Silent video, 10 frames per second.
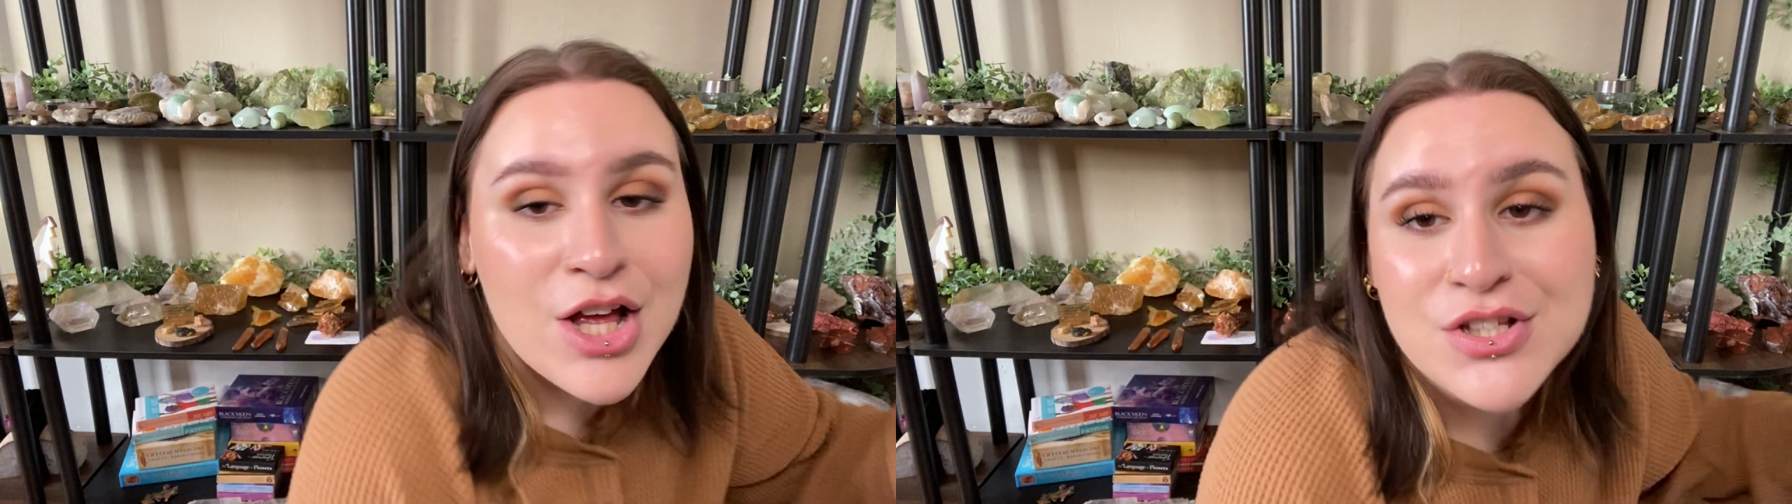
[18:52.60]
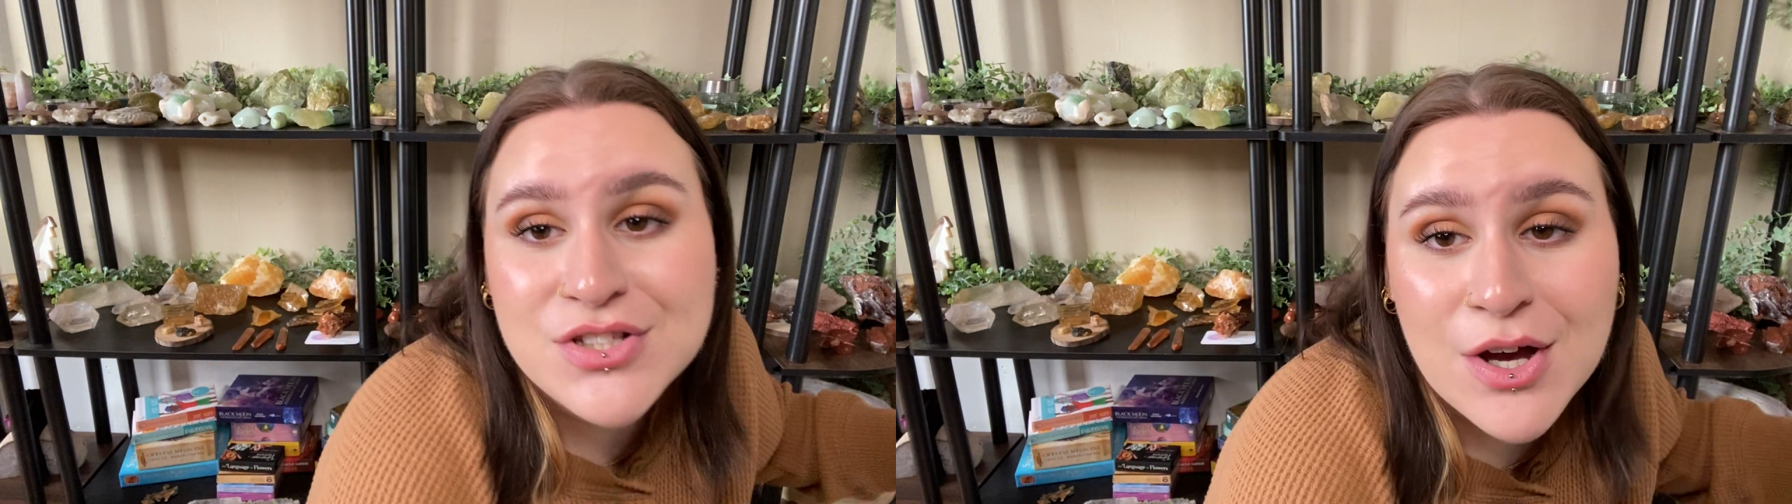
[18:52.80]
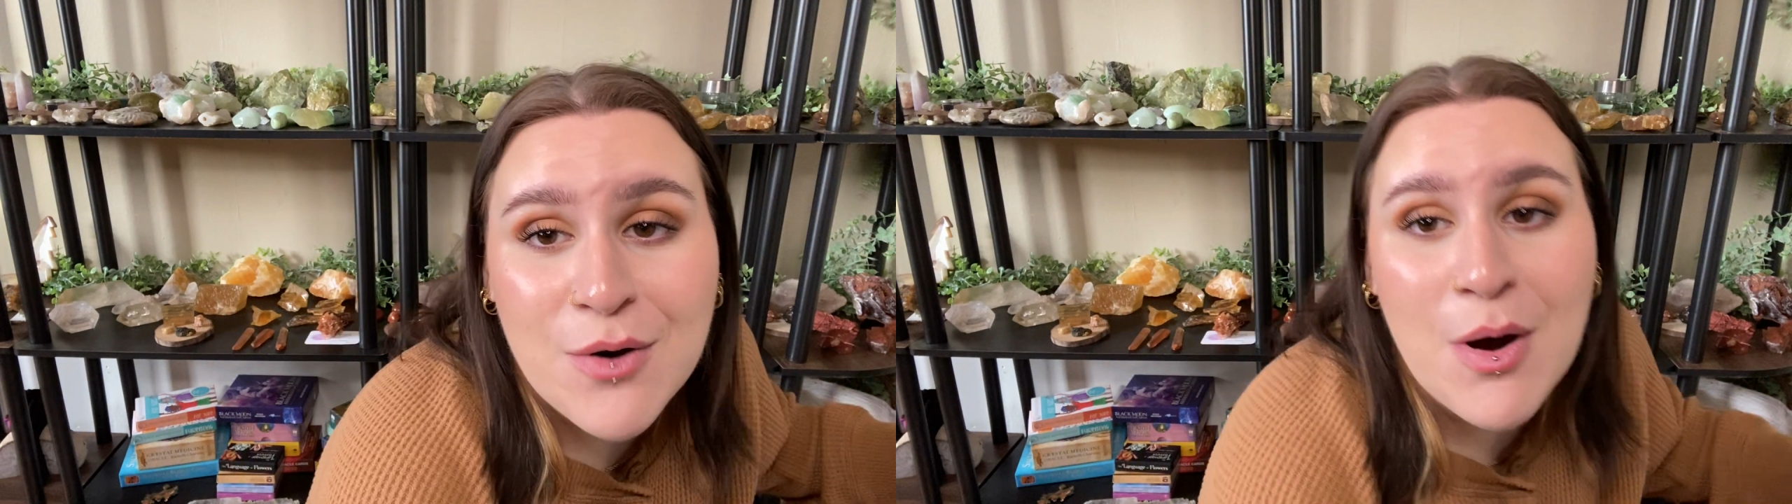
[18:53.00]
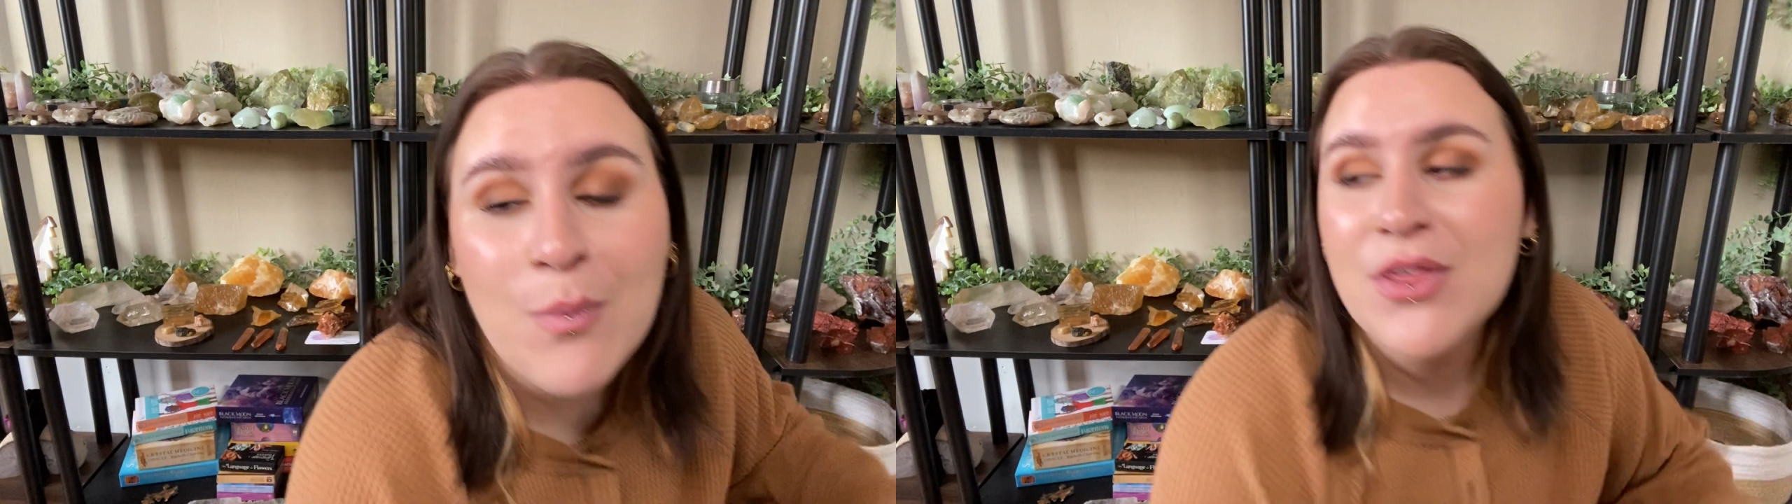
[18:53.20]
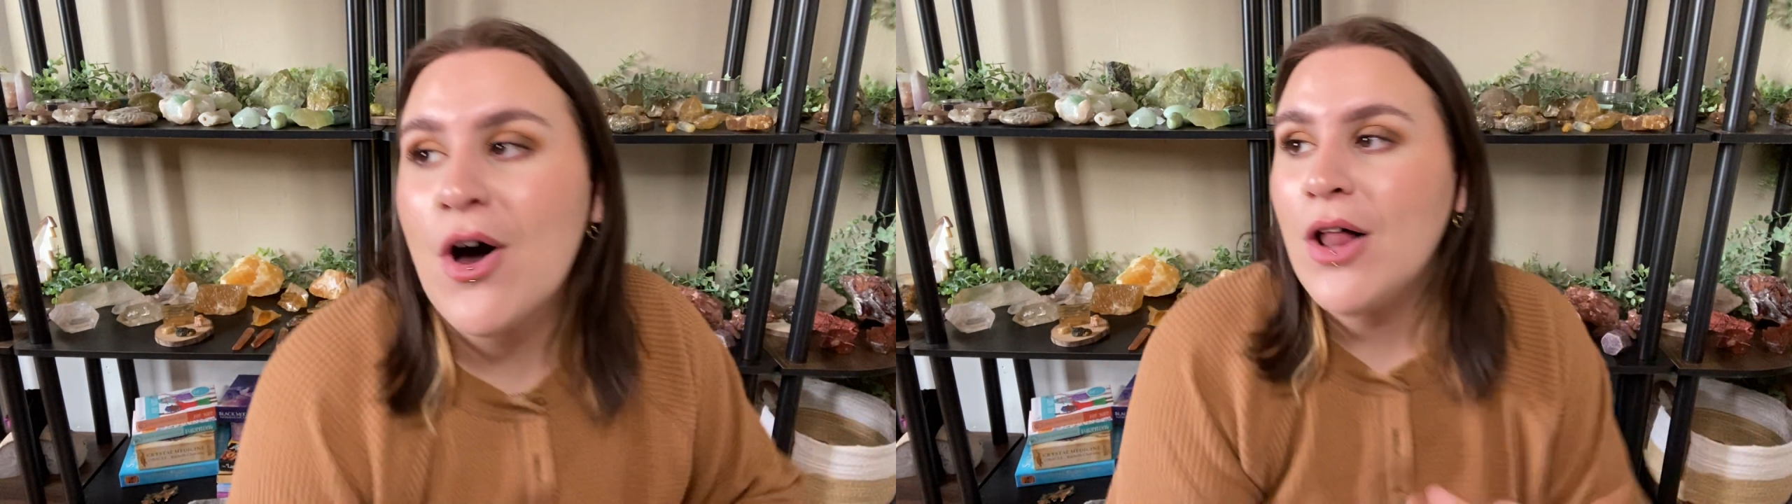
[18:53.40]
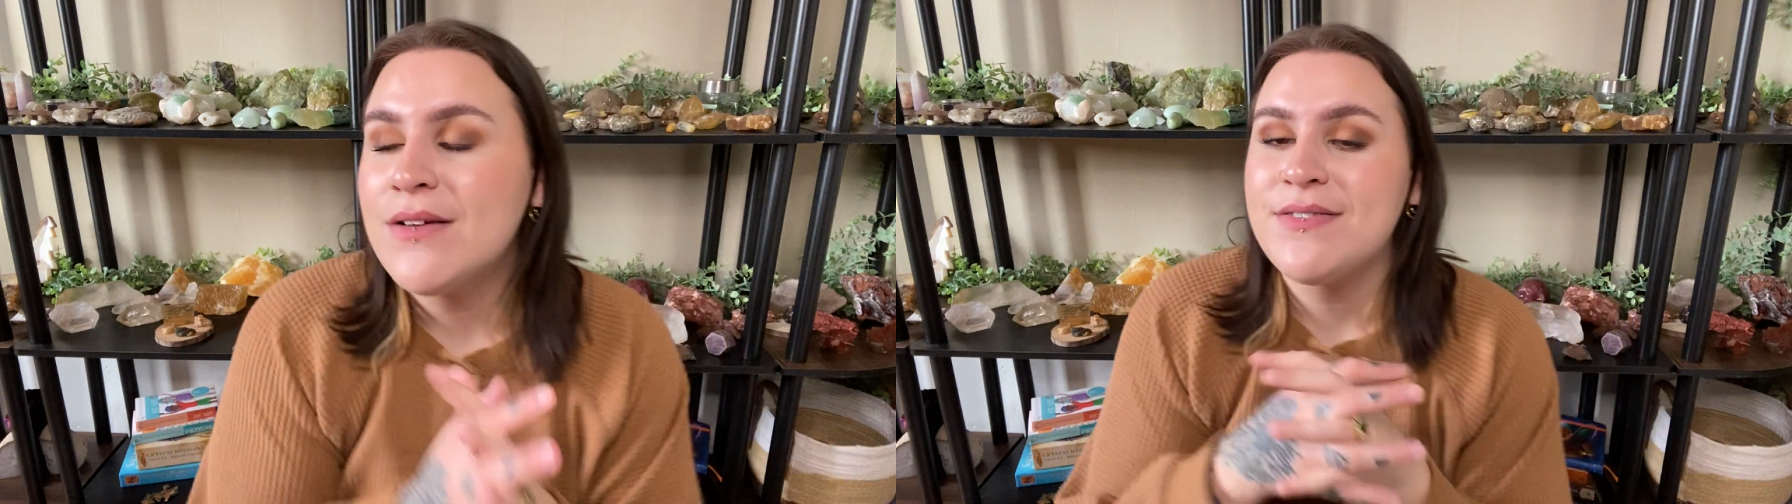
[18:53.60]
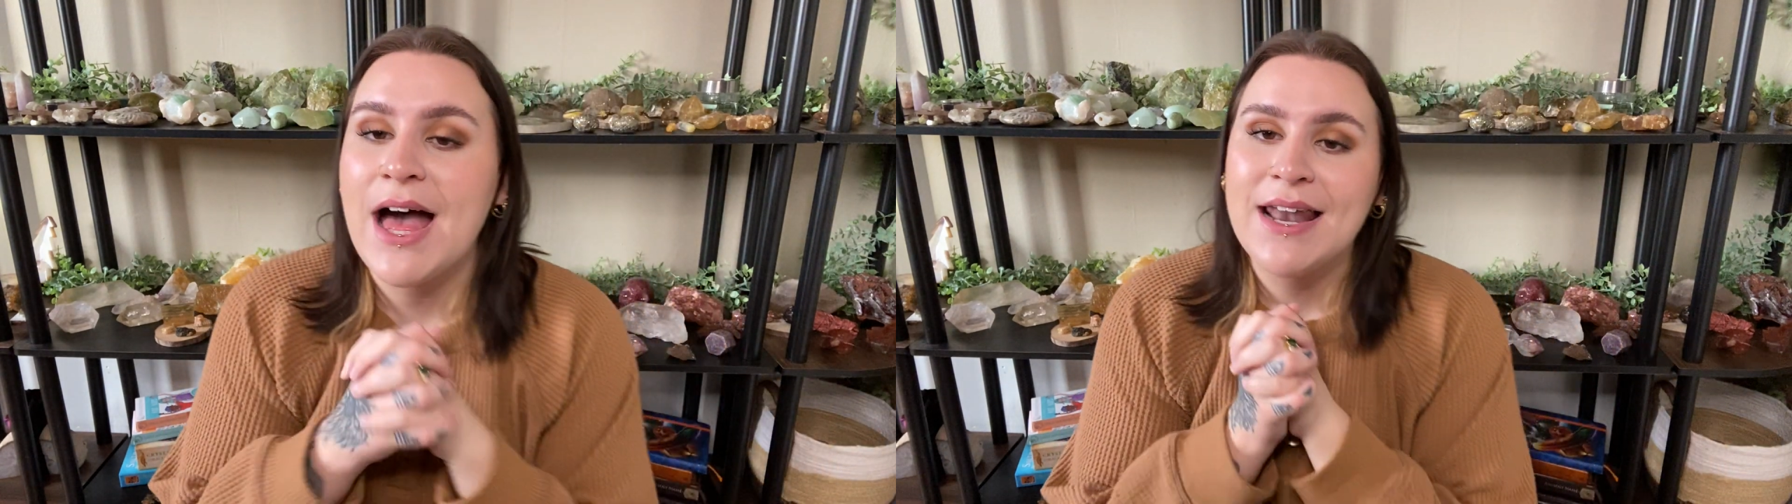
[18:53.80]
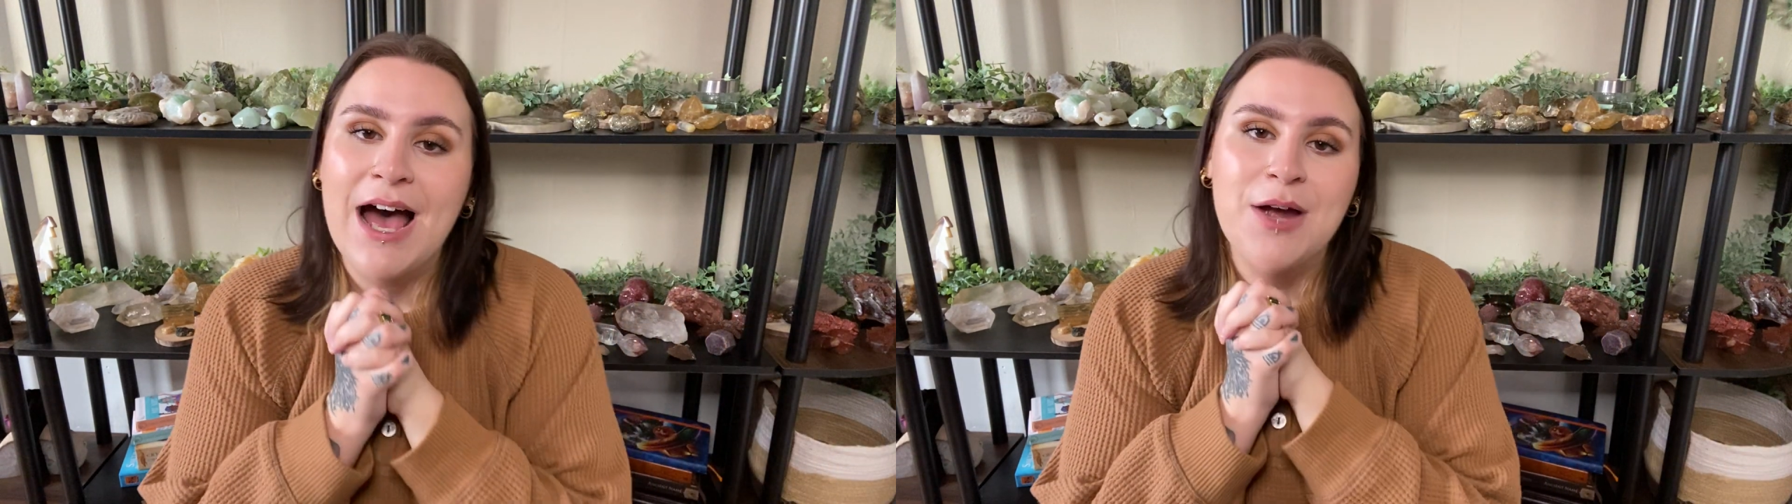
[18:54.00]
So with all of that,